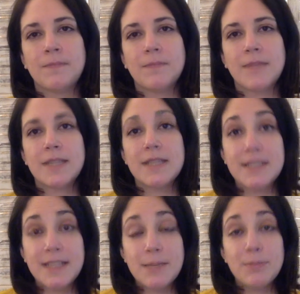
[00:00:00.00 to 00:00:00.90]
This is
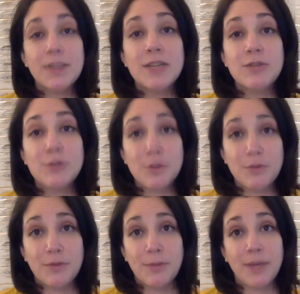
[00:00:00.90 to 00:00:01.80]
deeply true
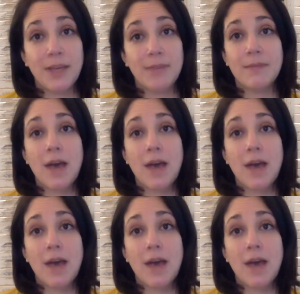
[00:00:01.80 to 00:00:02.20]
for me.